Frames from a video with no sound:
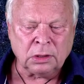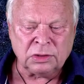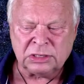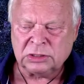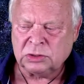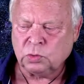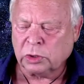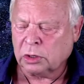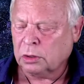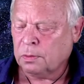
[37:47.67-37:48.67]
This is
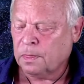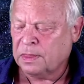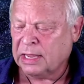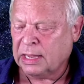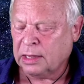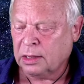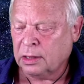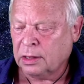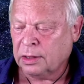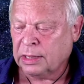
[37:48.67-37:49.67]
where they
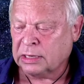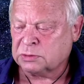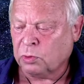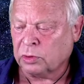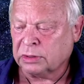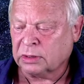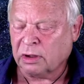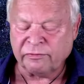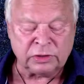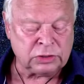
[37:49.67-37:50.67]
exported the
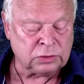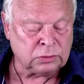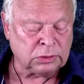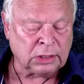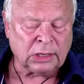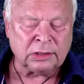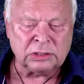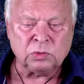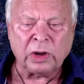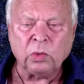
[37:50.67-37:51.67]
coffee to.
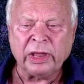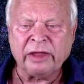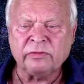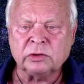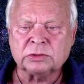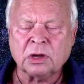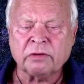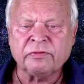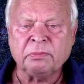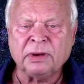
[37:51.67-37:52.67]
This is why we have those
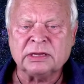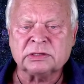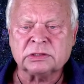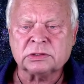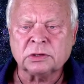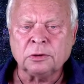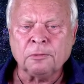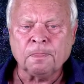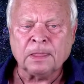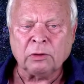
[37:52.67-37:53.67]
coffee places
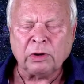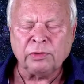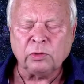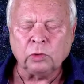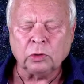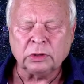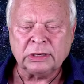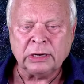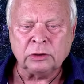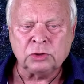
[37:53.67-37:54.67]
around the
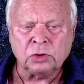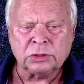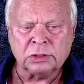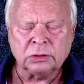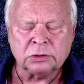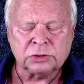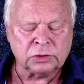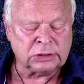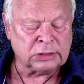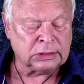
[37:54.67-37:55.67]
world in a certain,
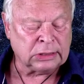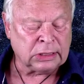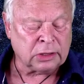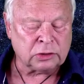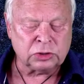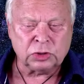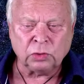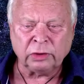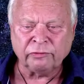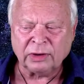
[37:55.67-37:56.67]
certain
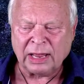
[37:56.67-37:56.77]
zone of